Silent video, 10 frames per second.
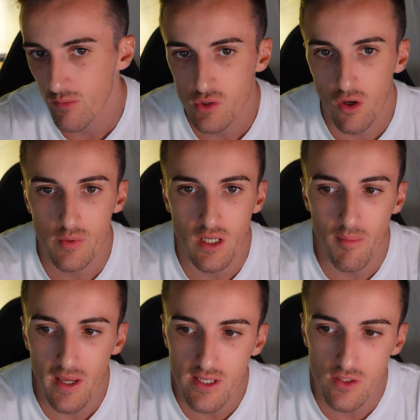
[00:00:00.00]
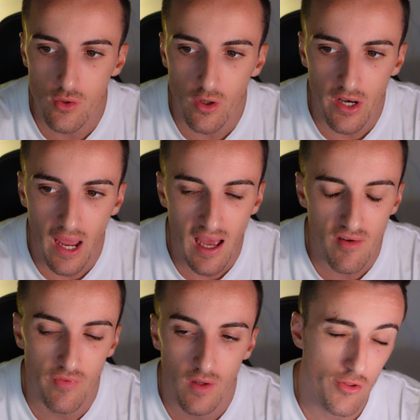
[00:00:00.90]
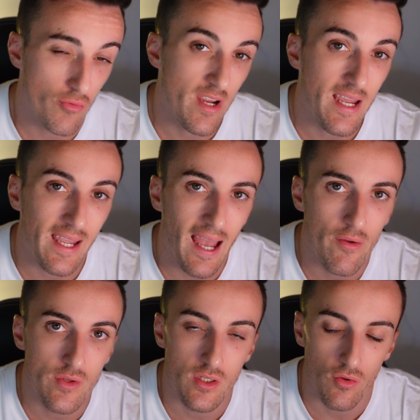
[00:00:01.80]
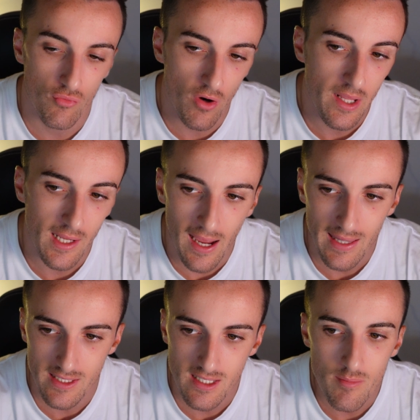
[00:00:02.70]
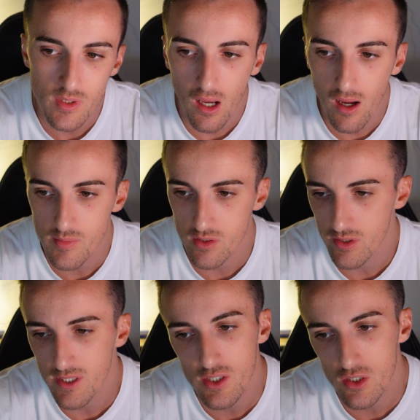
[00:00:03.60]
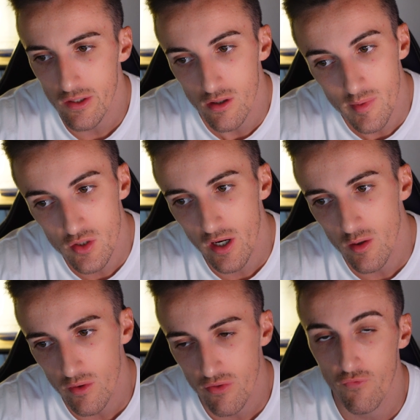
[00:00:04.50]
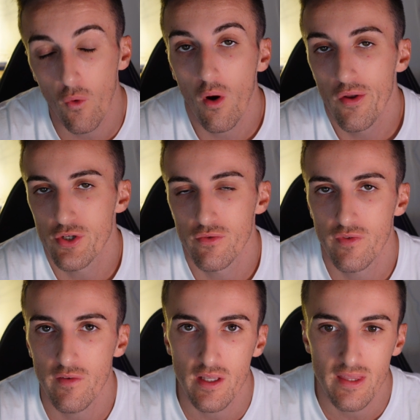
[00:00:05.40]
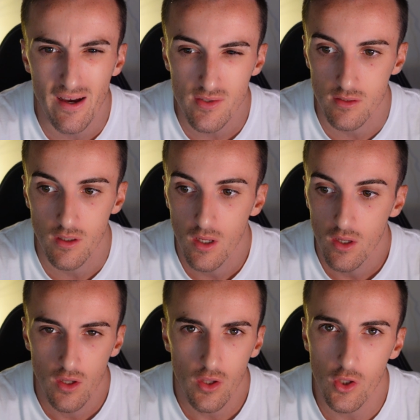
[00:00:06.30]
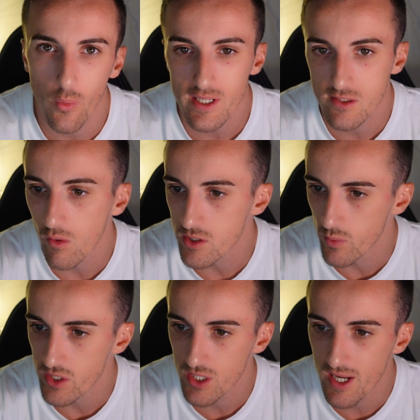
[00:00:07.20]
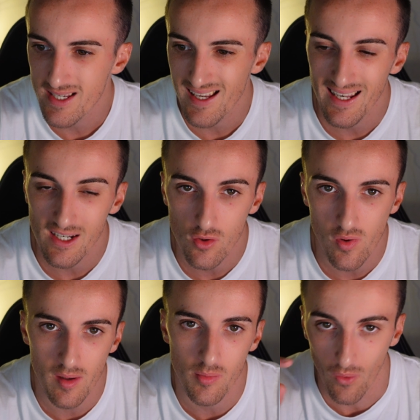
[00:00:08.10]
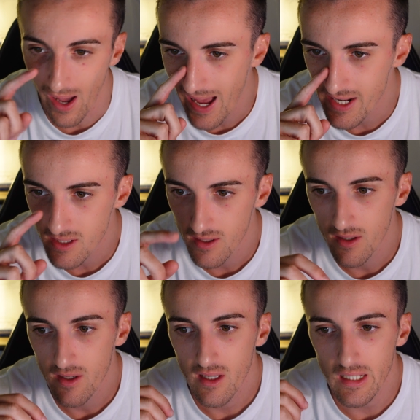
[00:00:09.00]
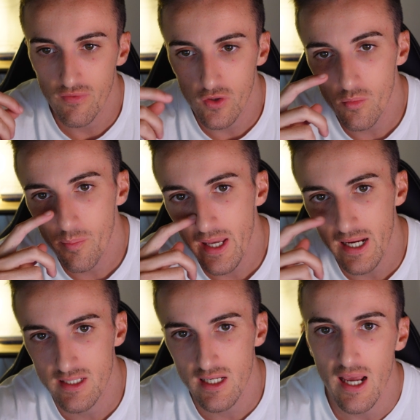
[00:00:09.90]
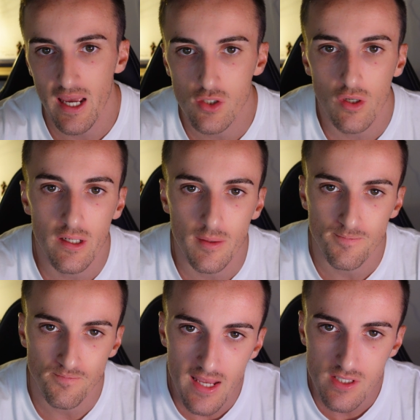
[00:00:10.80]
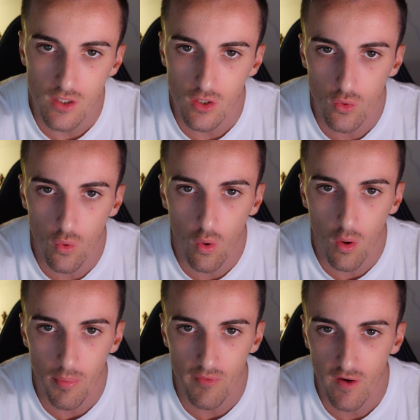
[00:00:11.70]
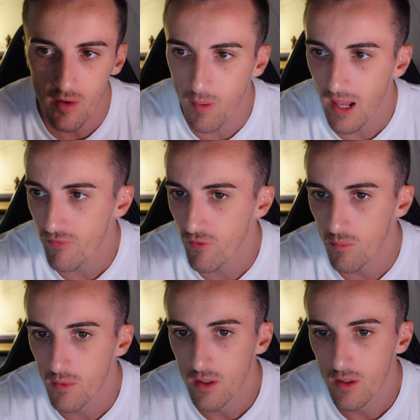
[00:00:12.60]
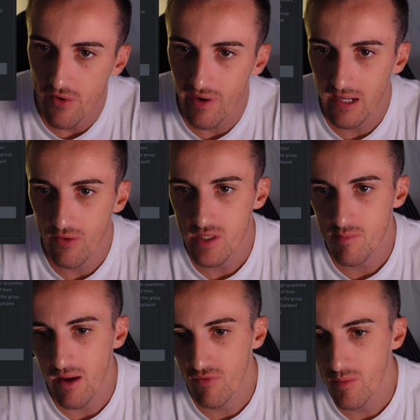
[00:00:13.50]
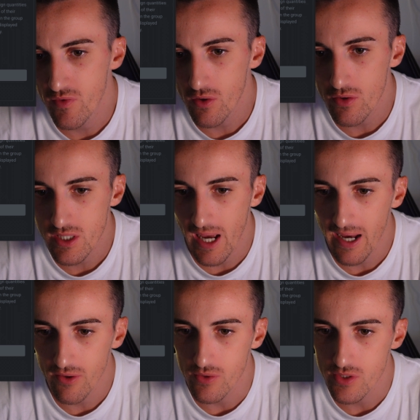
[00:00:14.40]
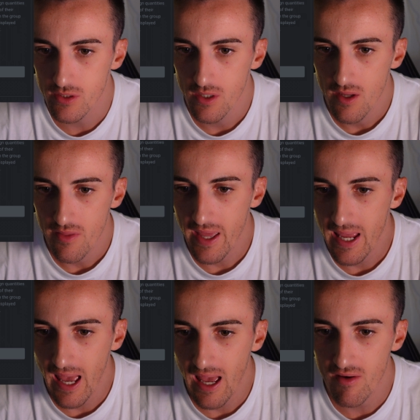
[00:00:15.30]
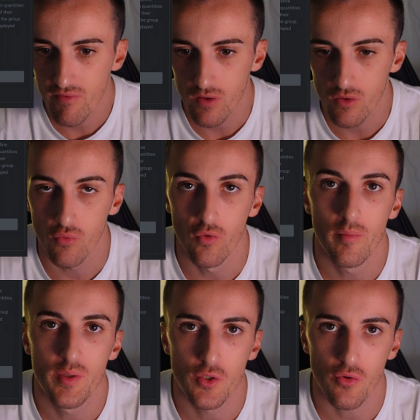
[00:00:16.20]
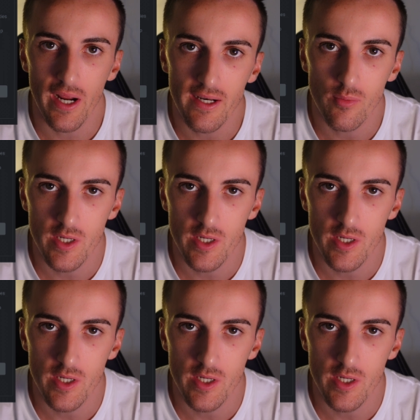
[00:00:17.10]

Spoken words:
thing with TOPSTEP is you can have 3 accounts running at the same time. So essentially you could be trading with 450,000 US dollars, which is incredible. And if you pick TS Trader as your preferred platform, directly on this platform, if you go to add-ons, they have group trade,